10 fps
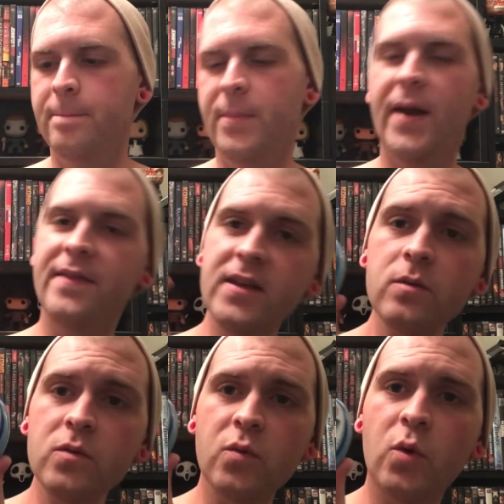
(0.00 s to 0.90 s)
But these
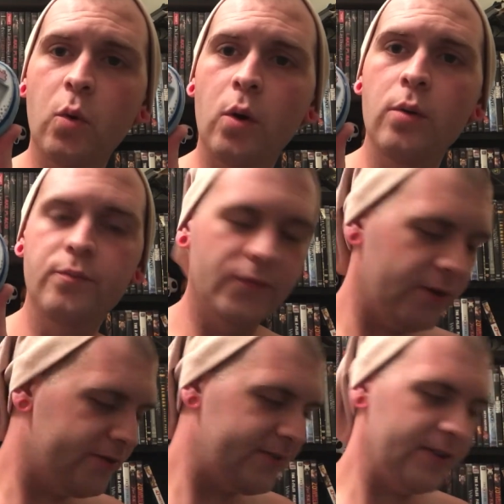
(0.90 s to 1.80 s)
ones were cool.
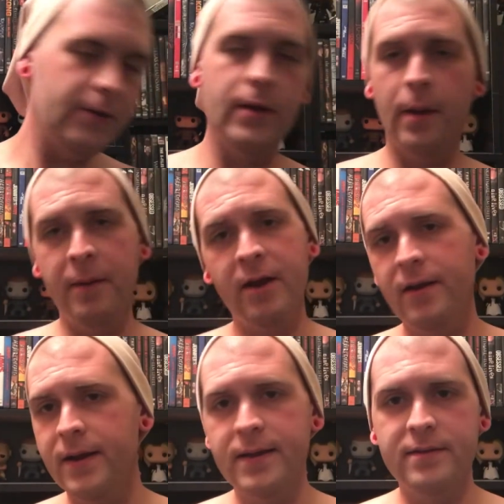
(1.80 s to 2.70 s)
They're still,
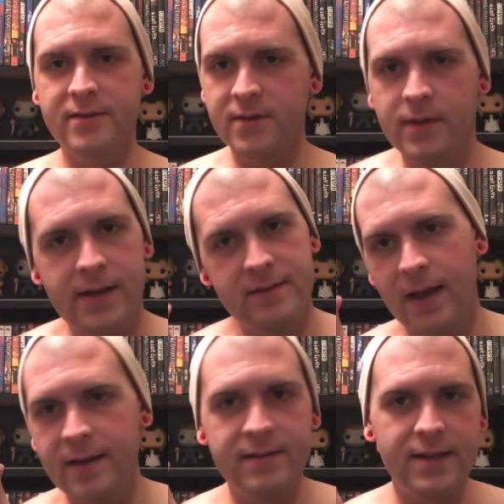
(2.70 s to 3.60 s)
America still has
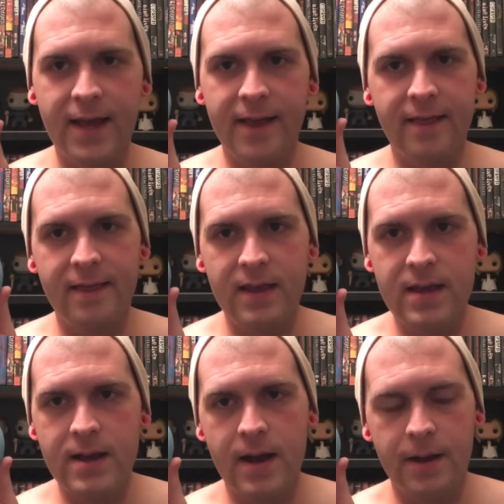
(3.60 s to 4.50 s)
yet to get the